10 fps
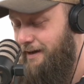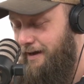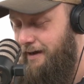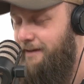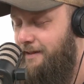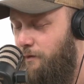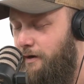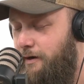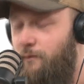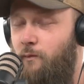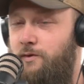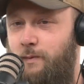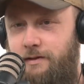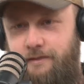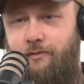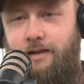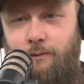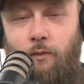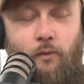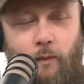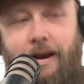I did that one specifically with one